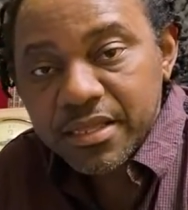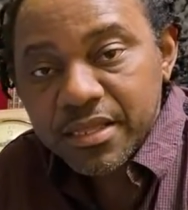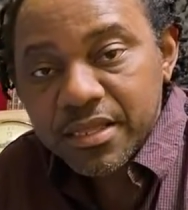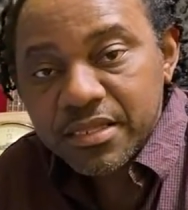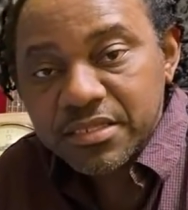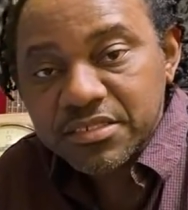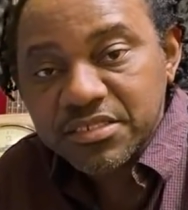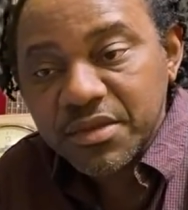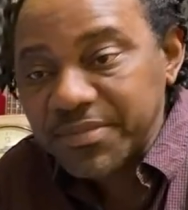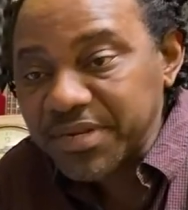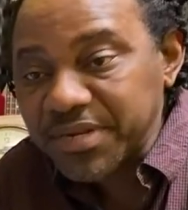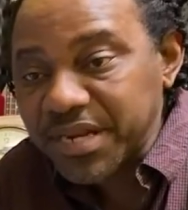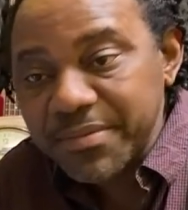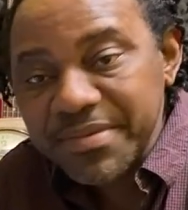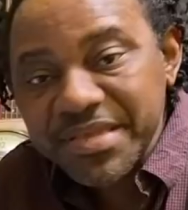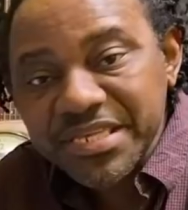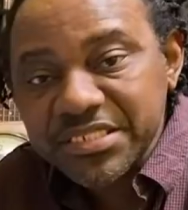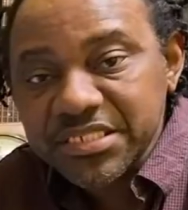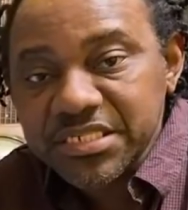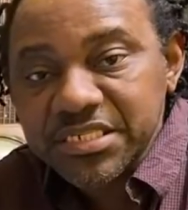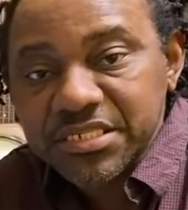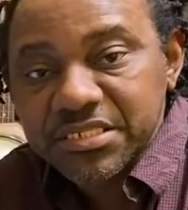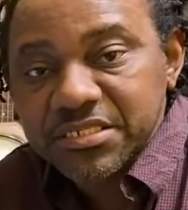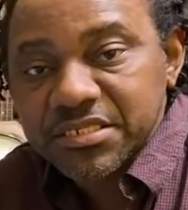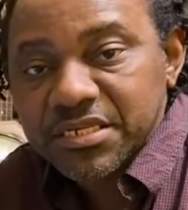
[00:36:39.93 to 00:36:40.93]
Some in a
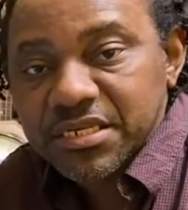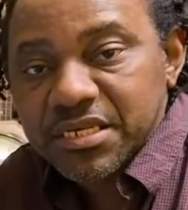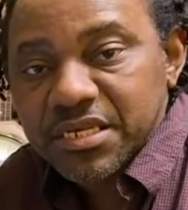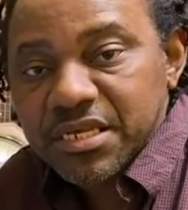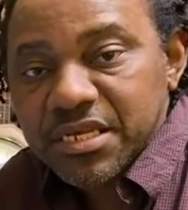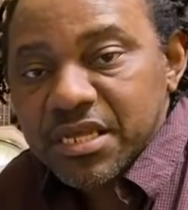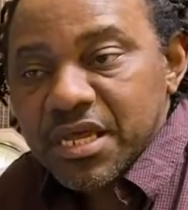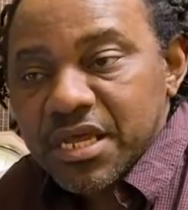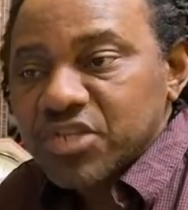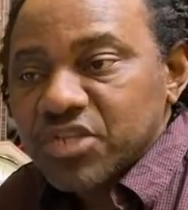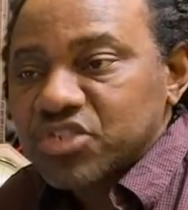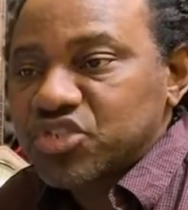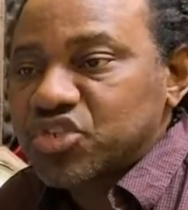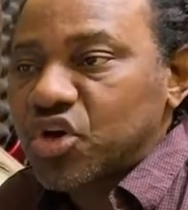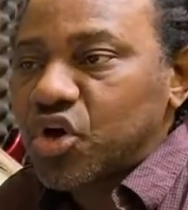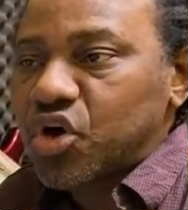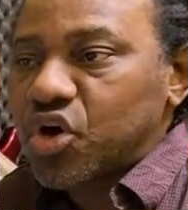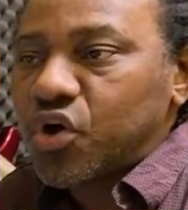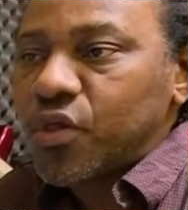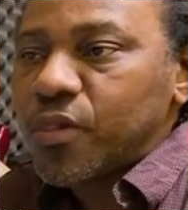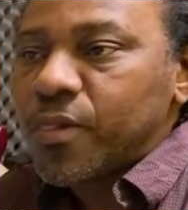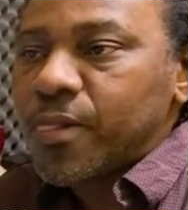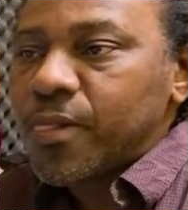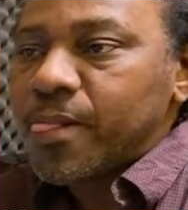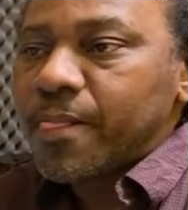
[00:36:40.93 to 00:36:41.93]
business.
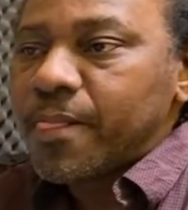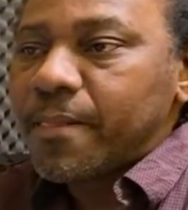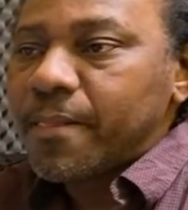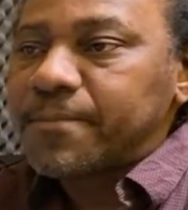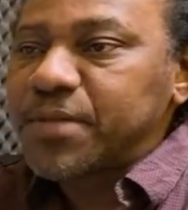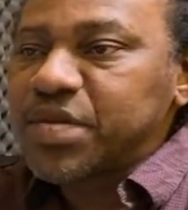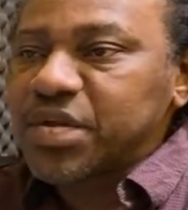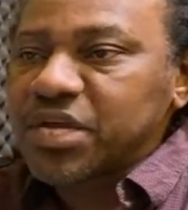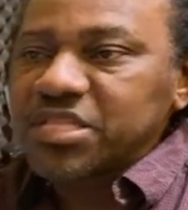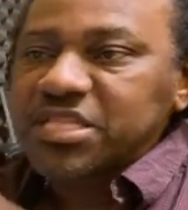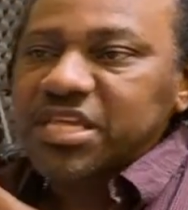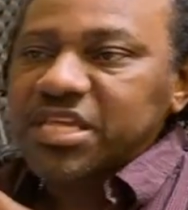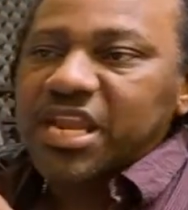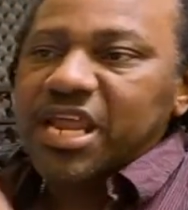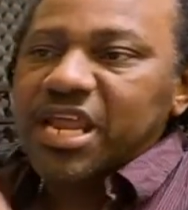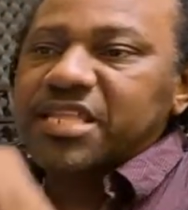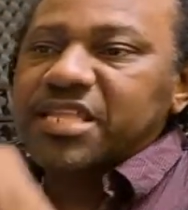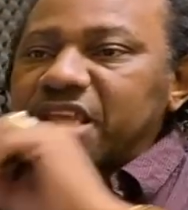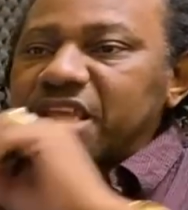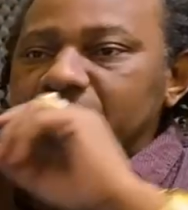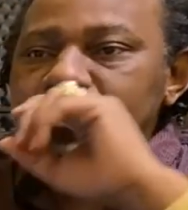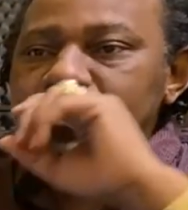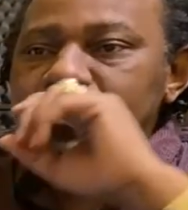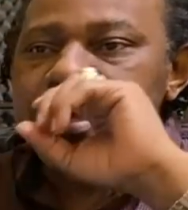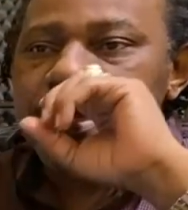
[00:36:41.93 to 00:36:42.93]
So, because John
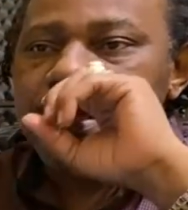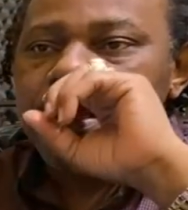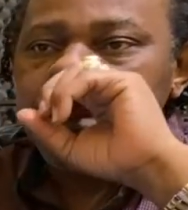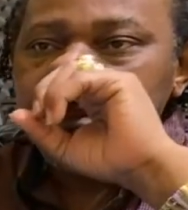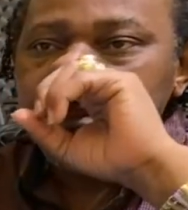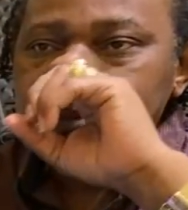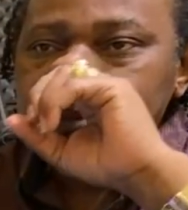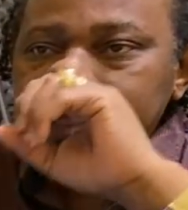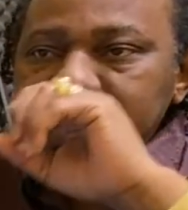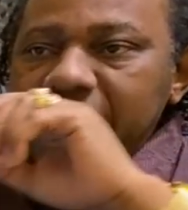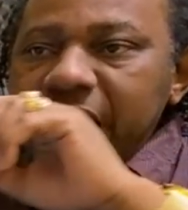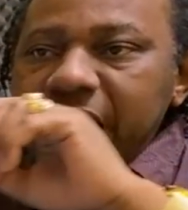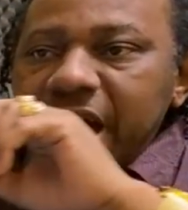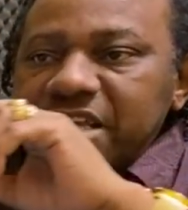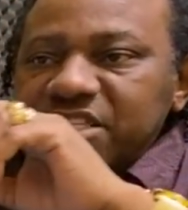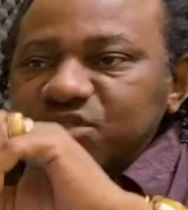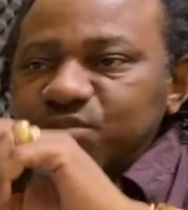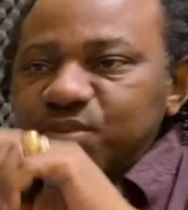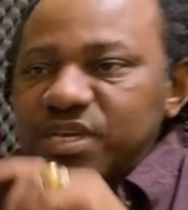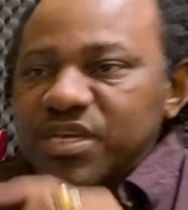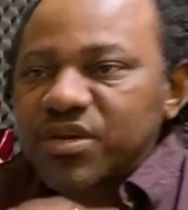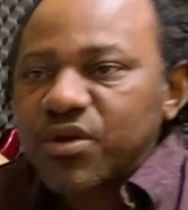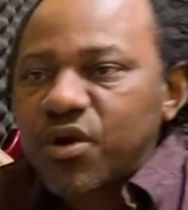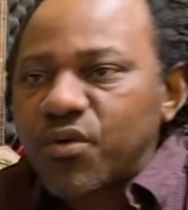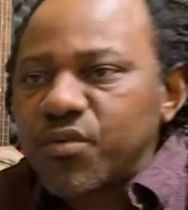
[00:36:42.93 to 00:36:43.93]
tell me last
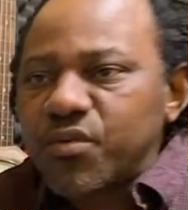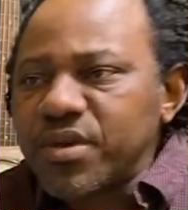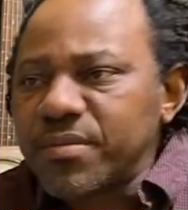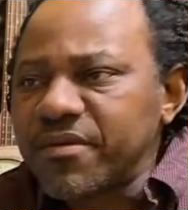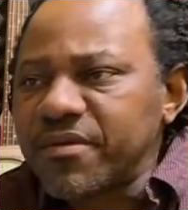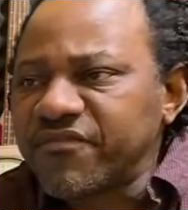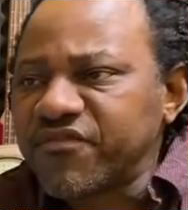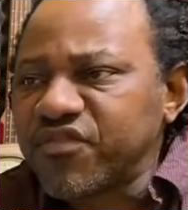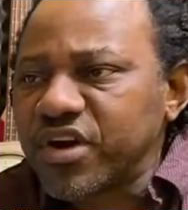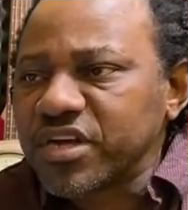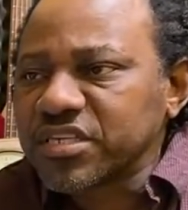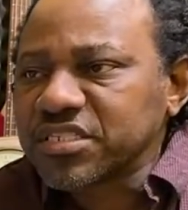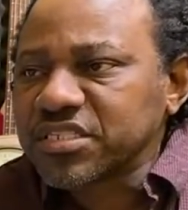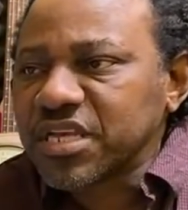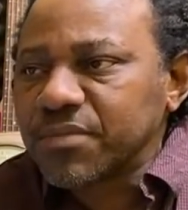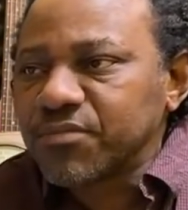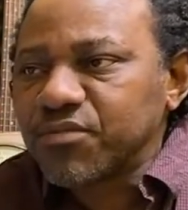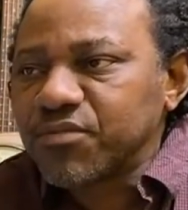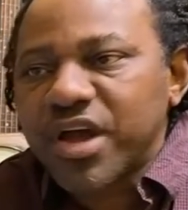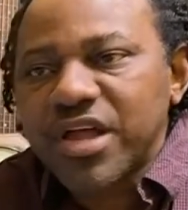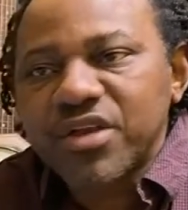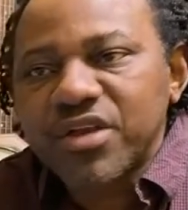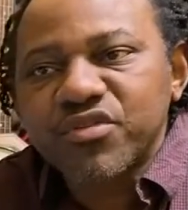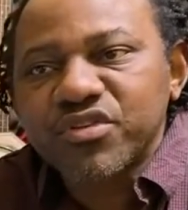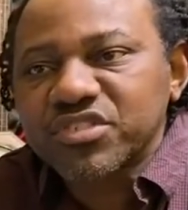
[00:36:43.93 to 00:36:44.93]
week or week before, I said,
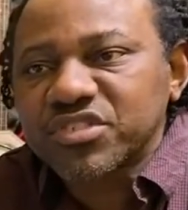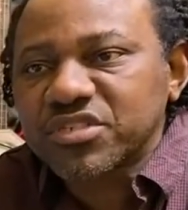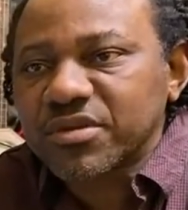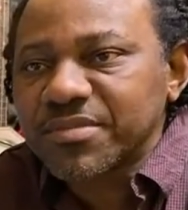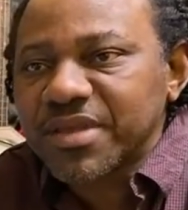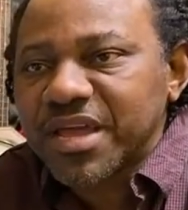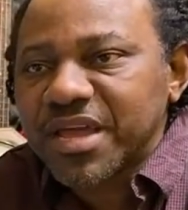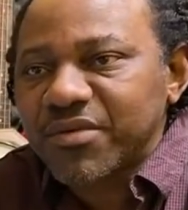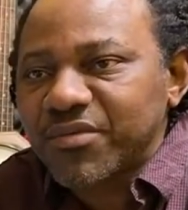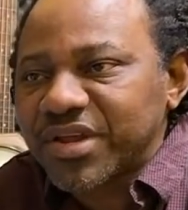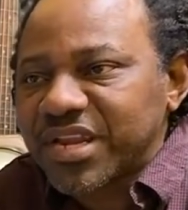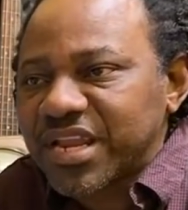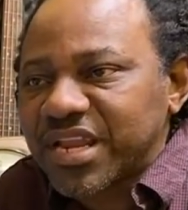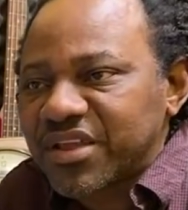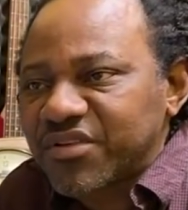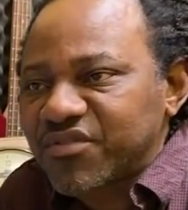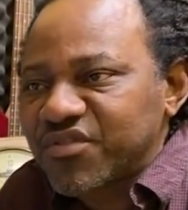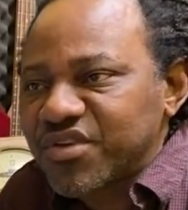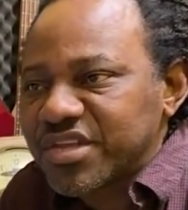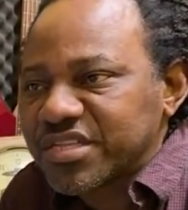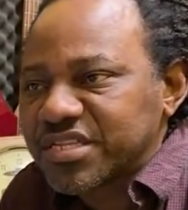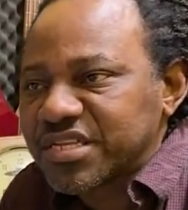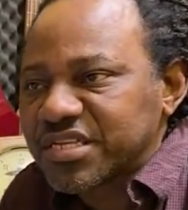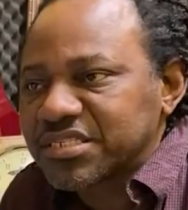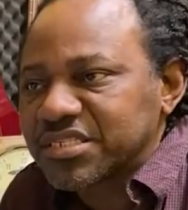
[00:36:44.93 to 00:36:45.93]
boy, I learned something, me, I'm one of the
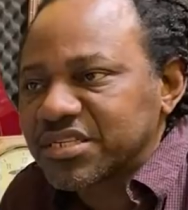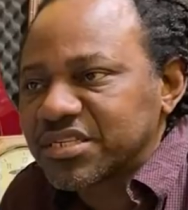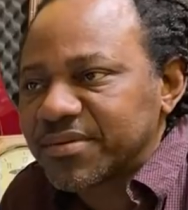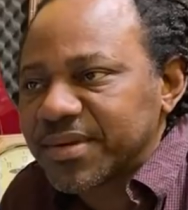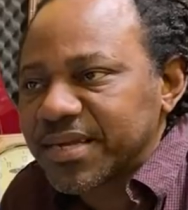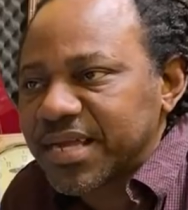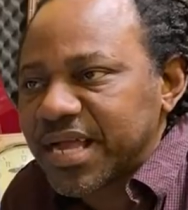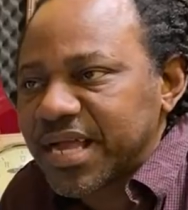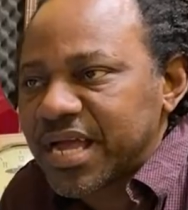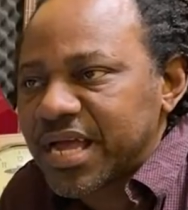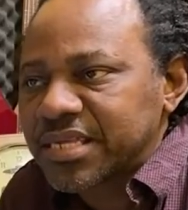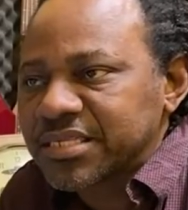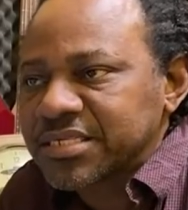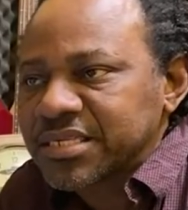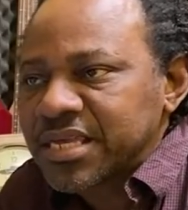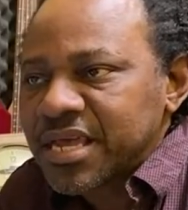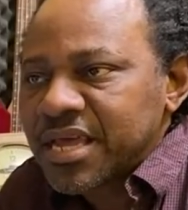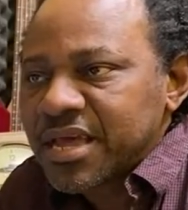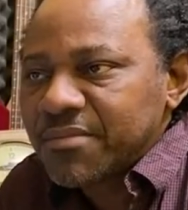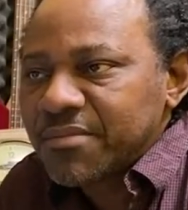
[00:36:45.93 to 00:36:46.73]
greatest in the records.